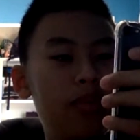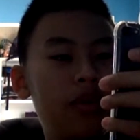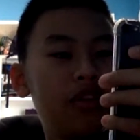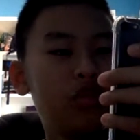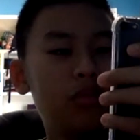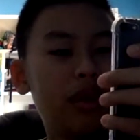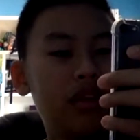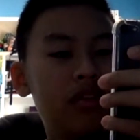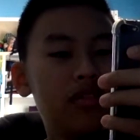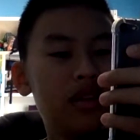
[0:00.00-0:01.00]
billing
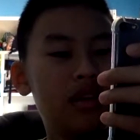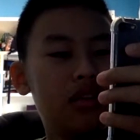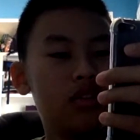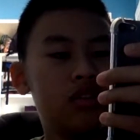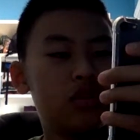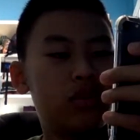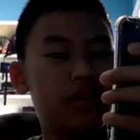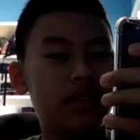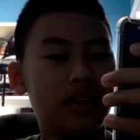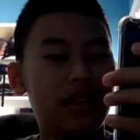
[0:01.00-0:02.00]
reminders and other
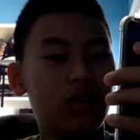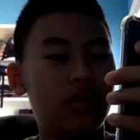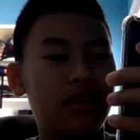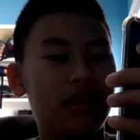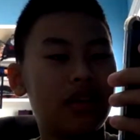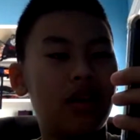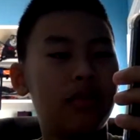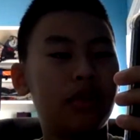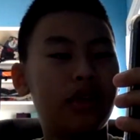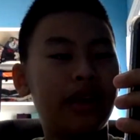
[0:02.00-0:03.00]
storage account-related
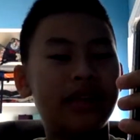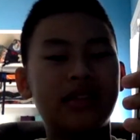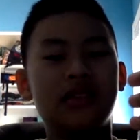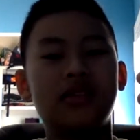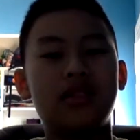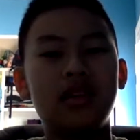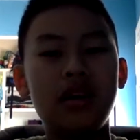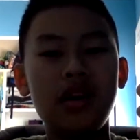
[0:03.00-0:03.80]
communications.